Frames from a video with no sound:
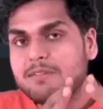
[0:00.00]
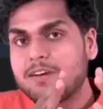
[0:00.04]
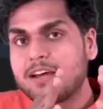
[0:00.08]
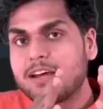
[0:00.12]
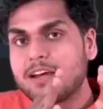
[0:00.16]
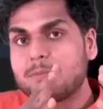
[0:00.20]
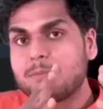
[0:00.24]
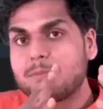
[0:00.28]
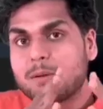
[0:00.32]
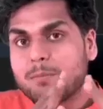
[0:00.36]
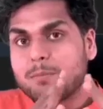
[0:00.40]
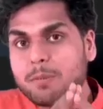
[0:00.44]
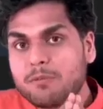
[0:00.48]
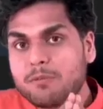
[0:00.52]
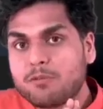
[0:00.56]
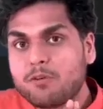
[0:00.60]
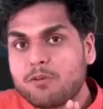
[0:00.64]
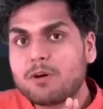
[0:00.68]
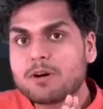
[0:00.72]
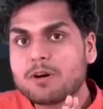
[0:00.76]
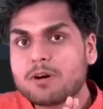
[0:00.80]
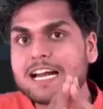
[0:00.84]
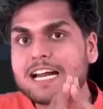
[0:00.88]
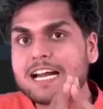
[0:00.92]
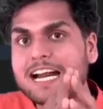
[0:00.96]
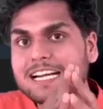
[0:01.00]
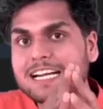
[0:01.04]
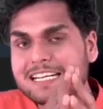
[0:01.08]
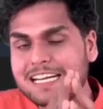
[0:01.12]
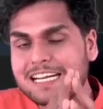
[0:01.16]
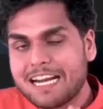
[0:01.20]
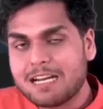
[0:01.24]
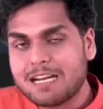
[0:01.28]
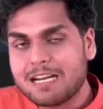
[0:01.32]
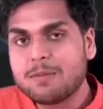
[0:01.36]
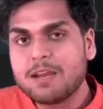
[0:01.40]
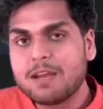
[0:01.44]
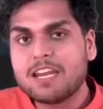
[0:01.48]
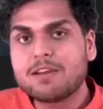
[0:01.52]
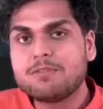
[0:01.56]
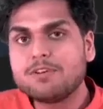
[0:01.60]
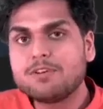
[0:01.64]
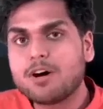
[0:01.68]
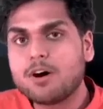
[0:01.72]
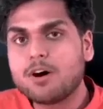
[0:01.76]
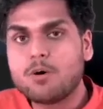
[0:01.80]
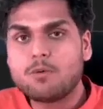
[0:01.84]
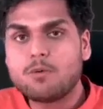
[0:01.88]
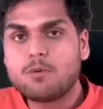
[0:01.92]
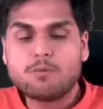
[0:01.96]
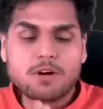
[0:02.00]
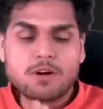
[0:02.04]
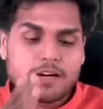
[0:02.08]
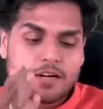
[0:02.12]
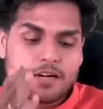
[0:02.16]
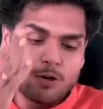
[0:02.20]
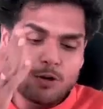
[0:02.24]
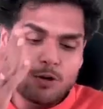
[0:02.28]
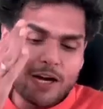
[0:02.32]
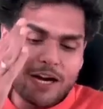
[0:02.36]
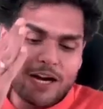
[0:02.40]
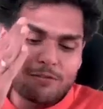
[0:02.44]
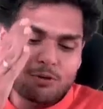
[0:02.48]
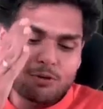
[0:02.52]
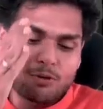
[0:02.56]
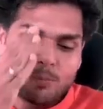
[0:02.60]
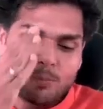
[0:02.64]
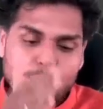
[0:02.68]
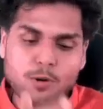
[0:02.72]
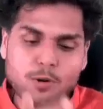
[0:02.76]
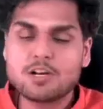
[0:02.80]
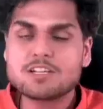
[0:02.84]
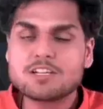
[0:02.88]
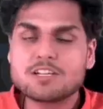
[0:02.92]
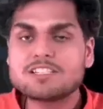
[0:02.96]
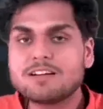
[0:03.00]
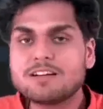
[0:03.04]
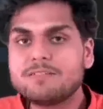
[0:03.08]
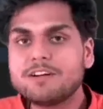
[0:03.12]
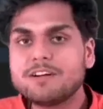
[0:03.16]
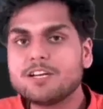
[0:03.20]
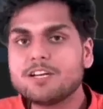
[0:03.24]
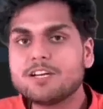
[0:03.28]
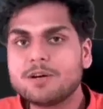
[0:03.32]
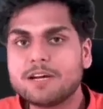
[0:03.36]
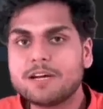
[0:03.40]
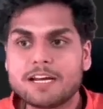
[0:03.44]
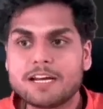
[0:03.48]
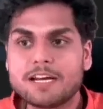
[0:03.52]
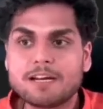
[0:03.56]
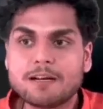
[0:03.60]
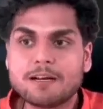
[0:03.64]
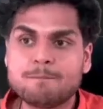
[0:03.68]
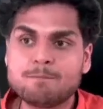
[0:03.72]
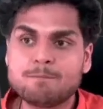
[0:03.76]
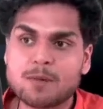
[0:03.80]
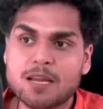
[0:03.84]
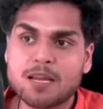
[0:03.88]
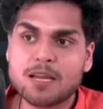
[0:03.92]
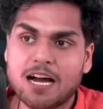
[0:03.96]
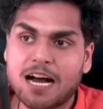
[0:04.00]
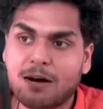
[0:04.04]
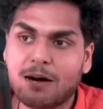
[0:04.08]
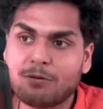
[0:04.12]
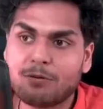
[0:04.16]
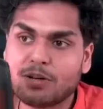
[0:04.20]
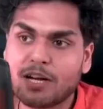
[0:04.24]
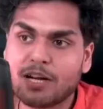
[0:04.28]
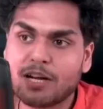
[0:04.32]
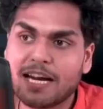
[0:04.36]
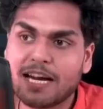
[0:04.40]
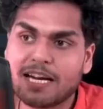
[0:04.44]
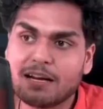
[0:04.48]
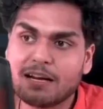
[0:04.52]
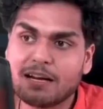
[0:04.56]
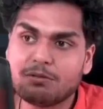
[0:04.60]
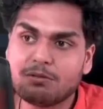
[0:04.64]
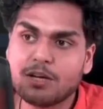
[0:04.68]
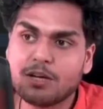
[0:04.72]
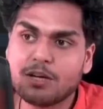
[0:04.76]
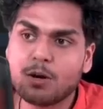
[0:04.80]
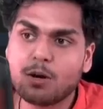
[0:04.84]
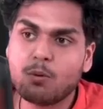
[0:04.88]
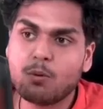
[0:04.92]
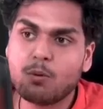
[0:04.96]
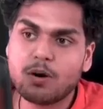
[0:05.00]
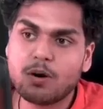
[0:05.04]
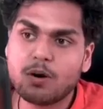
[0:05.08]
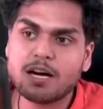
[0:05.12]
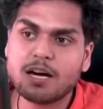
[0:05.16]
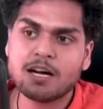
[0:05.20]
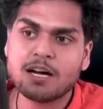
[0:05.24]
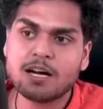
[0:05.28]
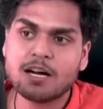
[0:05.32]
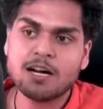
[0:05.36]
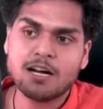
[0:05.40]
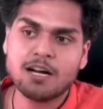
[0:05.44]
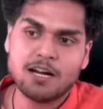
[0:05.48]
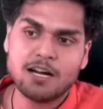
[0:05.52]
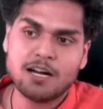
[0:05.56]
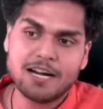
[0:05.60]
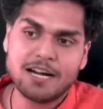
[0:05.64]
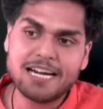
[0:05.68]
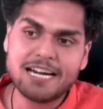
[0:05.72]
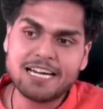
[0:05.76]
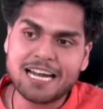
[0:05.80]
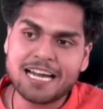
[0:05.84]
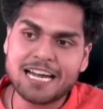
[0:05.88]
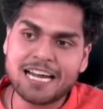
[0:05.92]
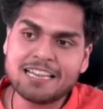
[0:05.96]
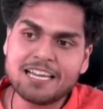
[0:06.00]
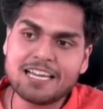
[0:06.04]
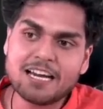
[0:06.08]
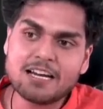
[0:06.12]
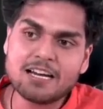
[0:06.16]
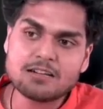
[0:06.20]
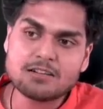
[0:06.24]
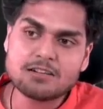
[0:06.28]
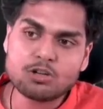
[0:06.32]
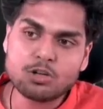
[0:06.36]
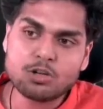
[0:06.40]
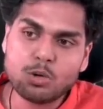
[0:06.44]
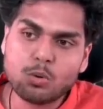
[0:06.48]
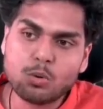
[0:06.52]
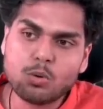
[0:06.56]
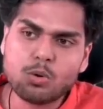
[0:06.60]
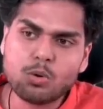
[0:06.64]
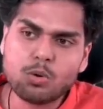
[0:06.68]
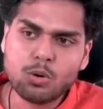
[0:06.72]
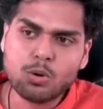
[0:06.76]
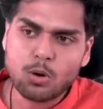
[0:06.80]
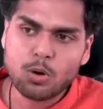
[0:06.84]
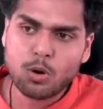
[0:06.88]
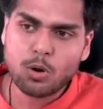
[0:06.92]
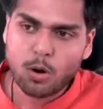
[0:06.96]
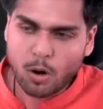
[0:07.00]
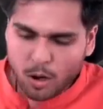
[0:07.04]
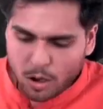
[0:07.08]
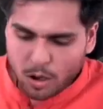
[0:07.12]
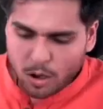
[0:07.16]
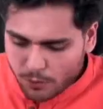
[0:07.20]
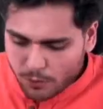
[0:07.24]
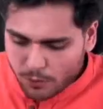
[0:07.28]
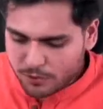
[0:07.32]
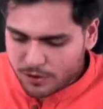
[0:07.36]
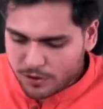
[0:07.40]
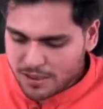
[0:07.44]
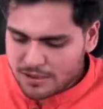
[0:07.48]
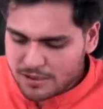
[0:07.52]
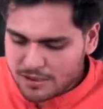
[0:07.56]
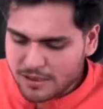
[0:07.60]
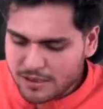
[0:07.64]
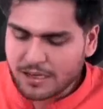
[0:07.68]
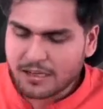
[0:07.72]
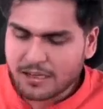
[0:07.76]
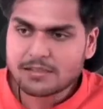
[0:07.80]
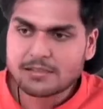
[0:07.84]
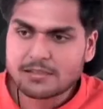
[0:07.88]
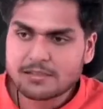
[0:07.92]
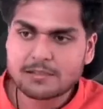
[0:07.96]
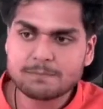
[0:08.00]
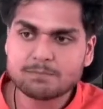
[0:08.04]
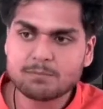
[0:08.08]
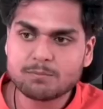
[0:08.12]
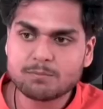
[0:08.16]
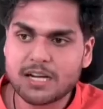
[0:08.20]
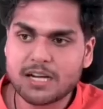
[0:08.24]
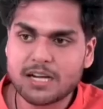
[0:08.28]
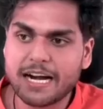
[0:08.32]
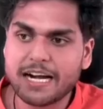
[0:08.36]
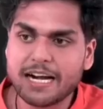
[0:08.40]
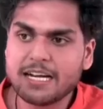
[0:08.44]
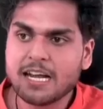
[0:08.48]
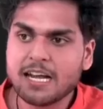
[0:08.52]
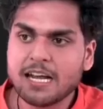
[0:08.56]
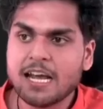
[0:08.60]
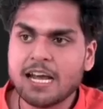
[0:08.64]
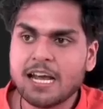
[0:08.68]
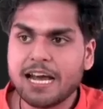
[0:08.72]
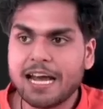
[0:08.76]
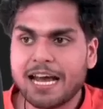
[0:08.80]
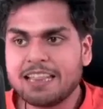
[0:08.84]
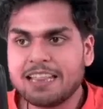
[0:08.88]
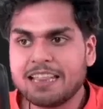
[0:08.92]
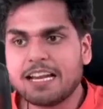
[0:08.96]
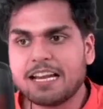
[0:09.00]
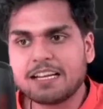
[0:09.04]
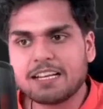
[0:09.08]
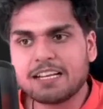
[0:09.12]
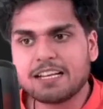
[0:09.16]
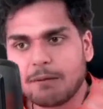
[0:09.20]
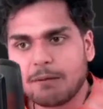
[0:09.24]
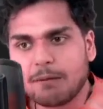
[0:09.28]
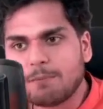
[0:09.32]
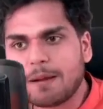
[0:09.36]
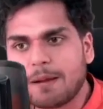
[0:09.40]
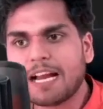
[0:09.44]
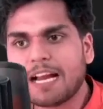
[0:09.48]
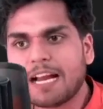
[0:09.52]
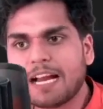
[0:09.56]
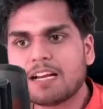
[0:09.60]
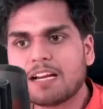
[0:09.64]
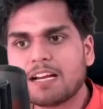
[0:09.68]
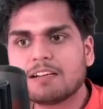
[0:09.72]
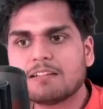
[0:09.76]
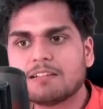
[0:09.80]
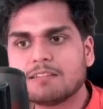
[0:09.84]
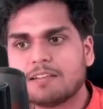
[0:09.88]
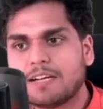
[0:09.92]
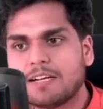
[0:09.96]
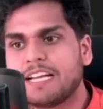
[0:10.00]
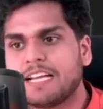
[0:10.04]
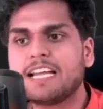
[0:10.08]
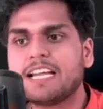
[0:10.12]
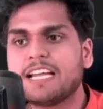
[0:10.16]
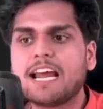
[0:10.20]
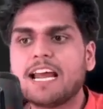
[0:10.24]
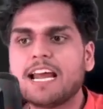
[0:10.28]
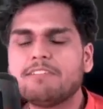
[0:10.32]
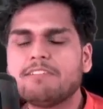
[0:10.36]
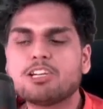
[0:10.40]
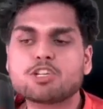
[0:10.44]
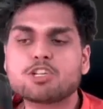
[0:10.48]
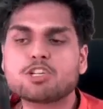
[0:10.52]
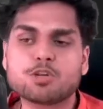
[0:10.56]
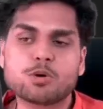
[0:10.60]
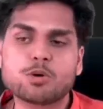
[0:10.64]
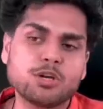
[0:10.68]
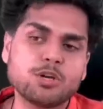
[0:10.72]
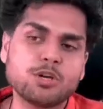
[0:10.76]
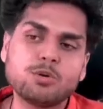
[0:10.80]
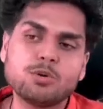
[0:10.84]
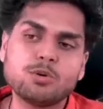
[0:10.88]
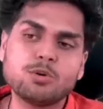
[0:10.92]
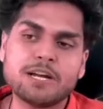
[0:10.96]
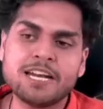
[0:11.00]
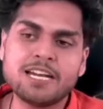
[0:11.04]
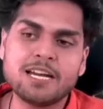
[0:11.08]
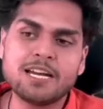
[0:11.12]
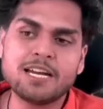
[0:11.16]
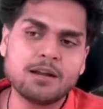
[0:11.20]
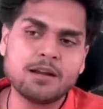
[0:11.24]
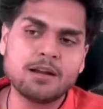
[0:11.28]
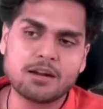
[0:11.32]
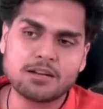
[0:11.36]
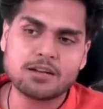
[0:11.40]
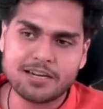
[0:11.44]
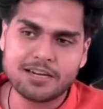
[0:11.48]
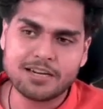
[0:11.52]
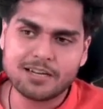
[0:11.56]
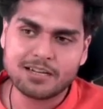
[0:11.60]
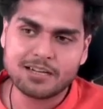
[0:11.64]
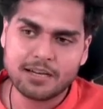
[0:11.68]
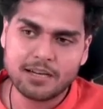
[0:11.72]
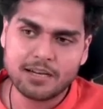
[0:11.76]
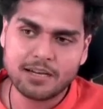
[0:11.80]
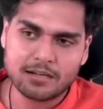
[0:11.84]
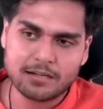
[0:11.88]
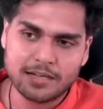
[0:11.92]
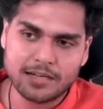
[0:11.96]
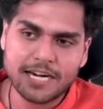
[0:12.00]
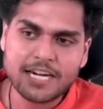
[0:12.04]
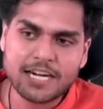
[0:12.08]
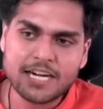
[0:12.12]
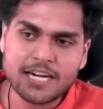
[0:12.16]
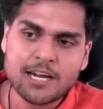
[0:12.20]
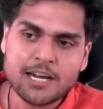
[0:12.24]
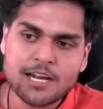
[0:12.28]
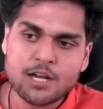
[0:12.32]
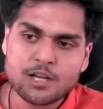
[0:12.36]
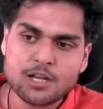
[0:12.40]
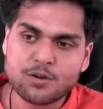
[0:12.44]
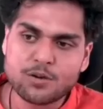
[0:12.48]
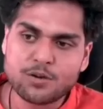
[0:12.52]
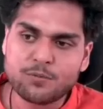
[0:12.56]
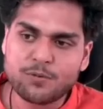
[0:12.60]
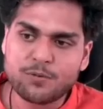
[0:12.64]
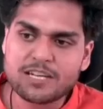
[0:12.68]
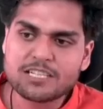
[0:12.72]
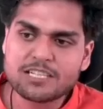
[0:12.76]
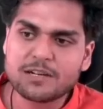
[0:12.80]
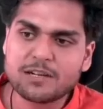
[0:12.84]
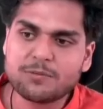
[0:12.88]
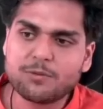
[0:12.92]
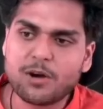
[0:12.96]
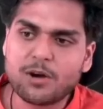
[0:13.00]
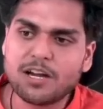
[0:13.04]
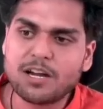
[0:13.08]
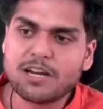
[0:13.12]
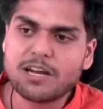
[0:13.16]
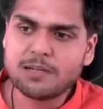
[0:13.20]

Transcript: But before that, let me give you a homework. You have to pause the video here after I give the homework, right? And then do all of these things, right? And then come back and then I will show you an interesting thing, right? So first of all,